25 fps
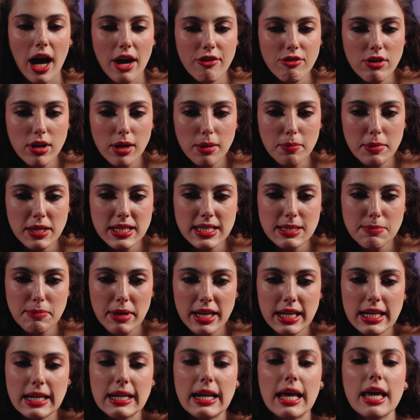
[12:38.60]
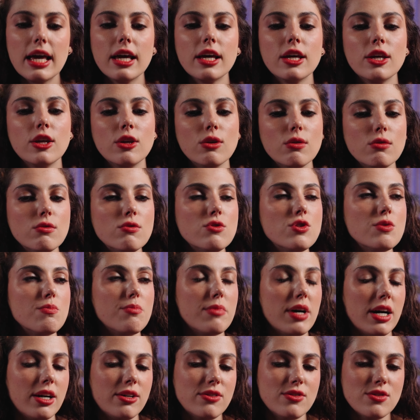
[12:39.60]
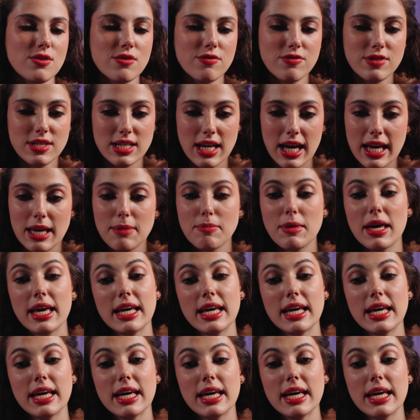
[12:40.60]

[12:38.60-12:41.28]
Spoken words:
I recommend spending a huge amount of time